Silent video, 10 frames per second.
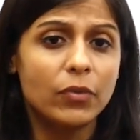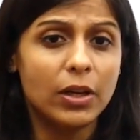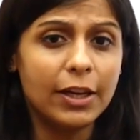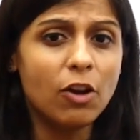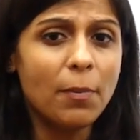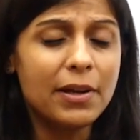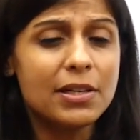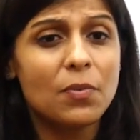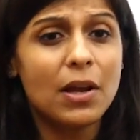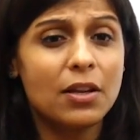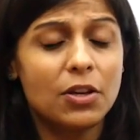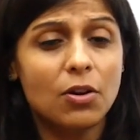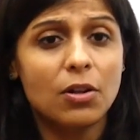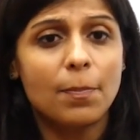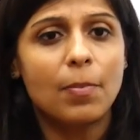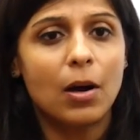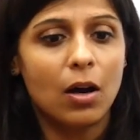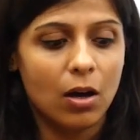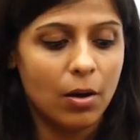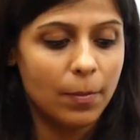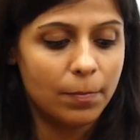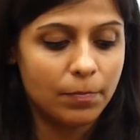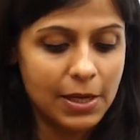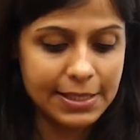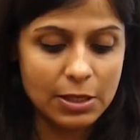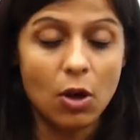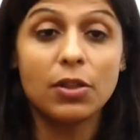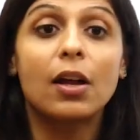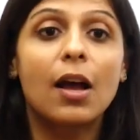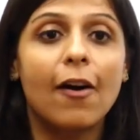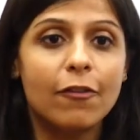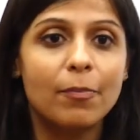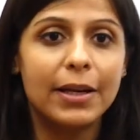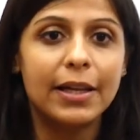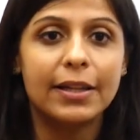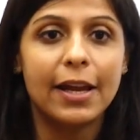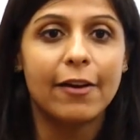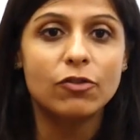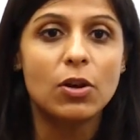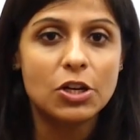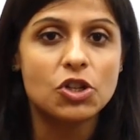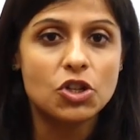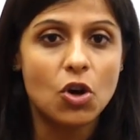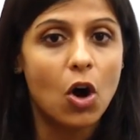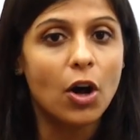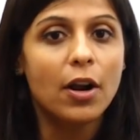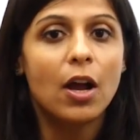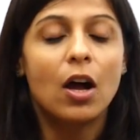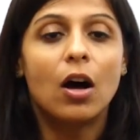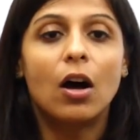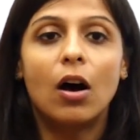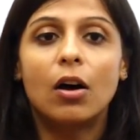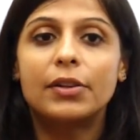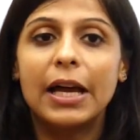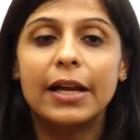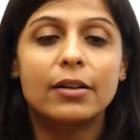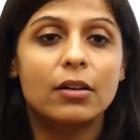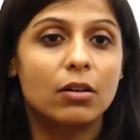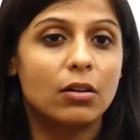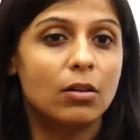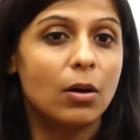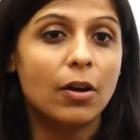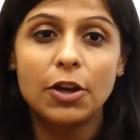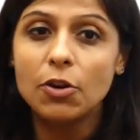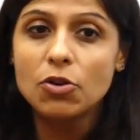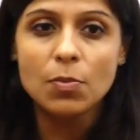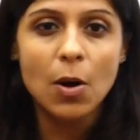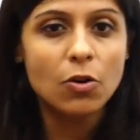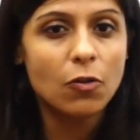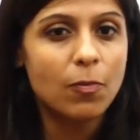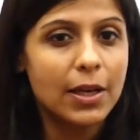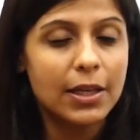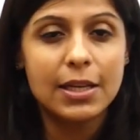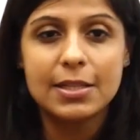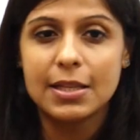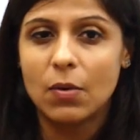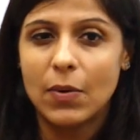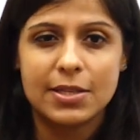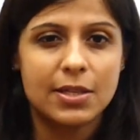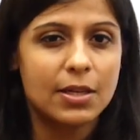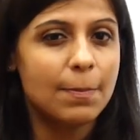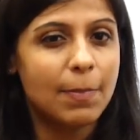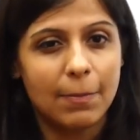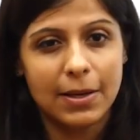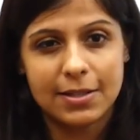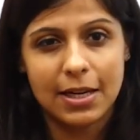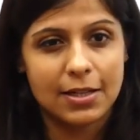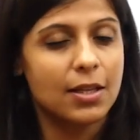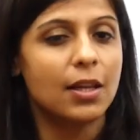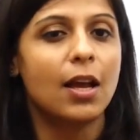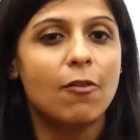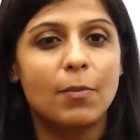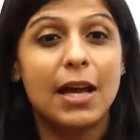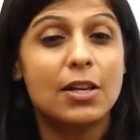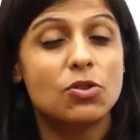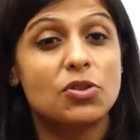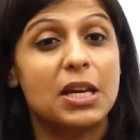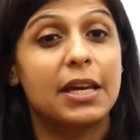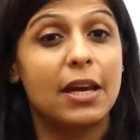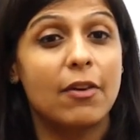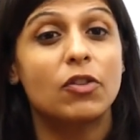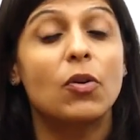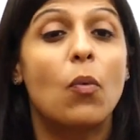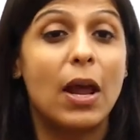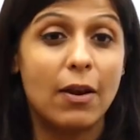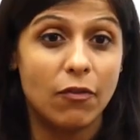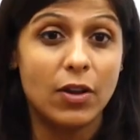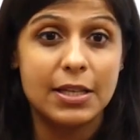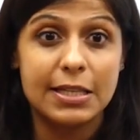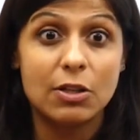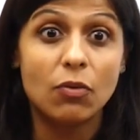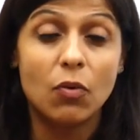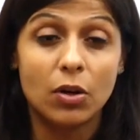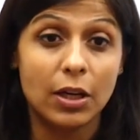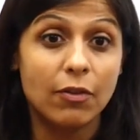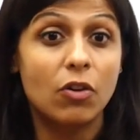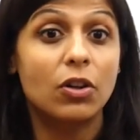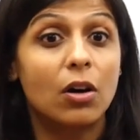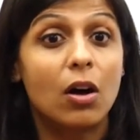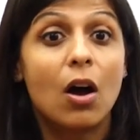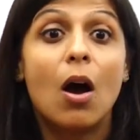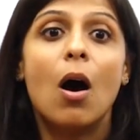economic development, it's on the government that they have to ensure that a huge amount of money is invested in public sector, and the government has to take care for the welfare. It's not working for the